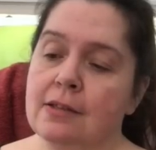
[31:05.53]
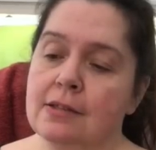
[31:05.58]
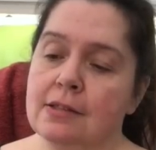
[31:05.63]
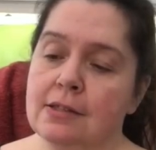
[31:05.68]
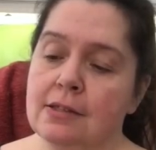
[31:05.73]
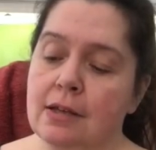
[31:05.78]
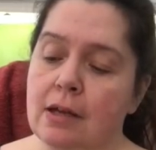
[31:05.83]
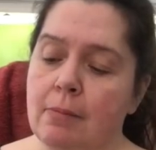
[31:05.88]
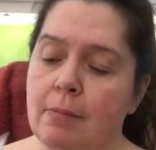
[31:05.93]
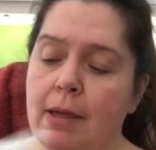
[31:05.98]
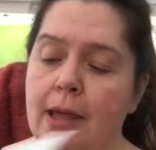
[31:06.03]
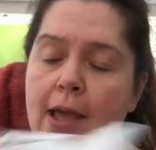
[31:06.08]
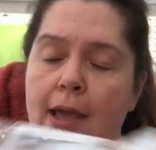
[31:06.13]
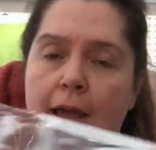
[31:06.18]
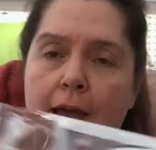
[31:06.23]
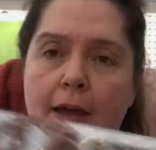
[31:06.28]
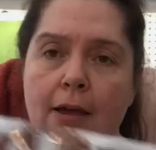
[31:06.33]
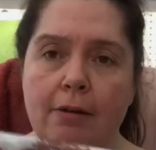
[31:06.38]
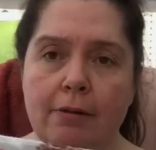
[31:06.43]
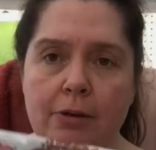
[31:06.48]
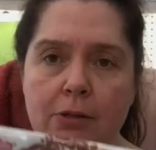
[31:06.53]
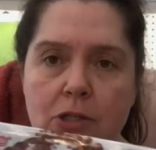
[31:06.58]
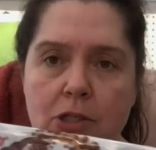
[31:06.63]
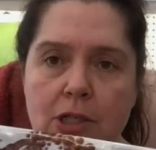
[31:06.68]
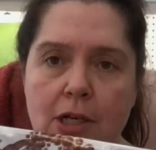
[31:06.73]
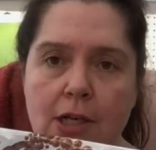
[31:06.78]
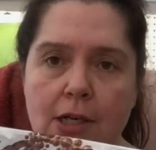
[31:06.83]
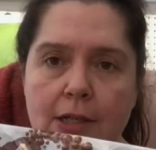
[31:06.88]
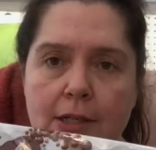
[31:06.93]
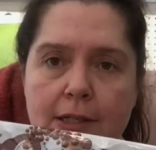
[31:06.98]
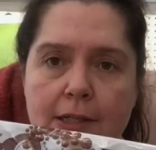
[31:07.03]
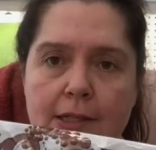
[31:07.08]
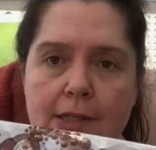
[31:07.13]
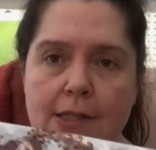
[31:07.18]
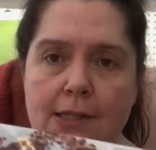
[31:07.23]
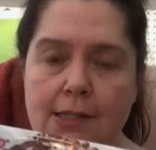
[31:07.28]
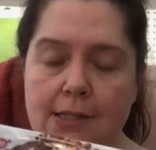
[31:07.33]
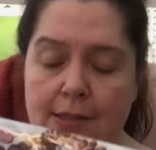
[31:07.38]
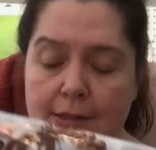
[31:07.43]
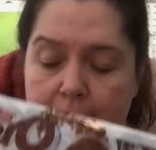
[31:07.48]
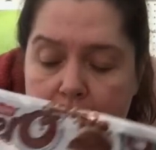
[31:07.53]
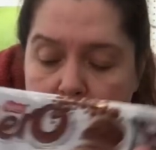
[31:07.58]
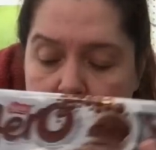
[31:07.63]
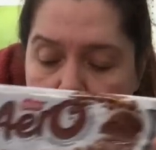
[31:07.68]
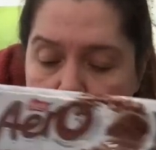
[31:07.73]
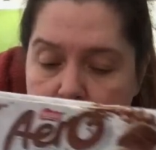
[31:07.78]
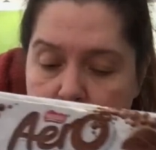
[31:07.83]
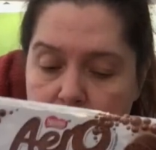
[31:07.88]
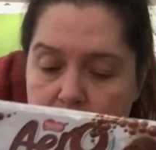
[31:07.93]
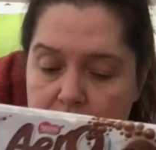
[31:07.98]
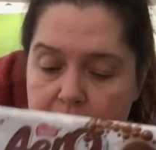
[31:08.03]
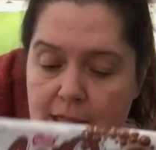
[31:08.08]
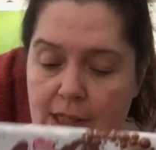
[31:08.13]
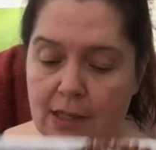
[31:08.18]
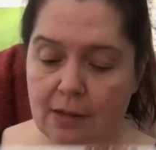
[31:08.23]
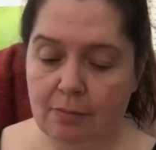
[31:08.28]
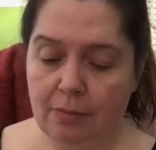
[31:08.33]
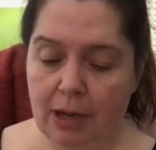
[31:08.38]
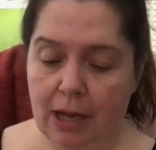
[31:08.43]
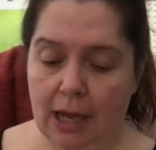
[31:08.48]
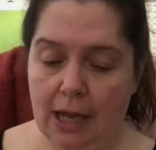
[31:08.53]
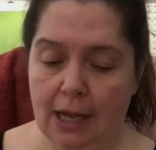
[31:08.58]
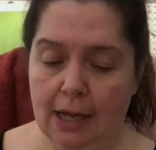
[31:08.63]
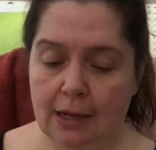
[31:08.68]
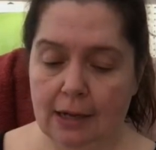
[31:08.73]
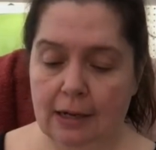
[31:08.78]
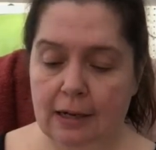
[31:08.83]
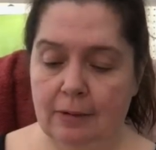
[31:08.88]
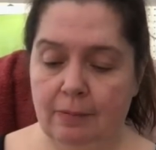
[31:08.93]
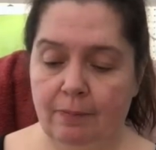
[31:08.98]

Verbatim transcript: Some Aero chocolates, another 10 pack.